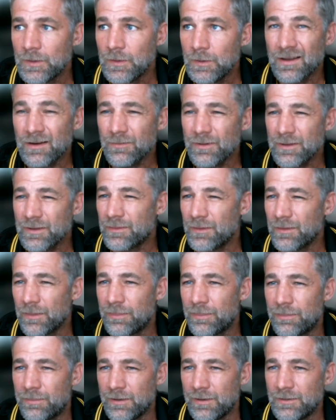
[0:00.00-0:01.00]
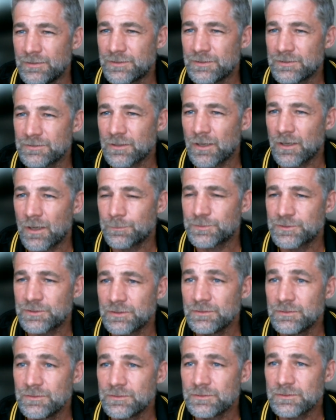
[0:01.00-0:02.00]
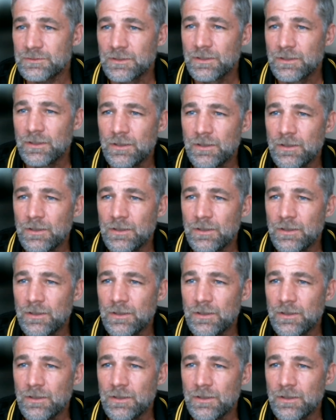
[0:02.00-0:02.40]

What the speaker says: kind of like the thesis options.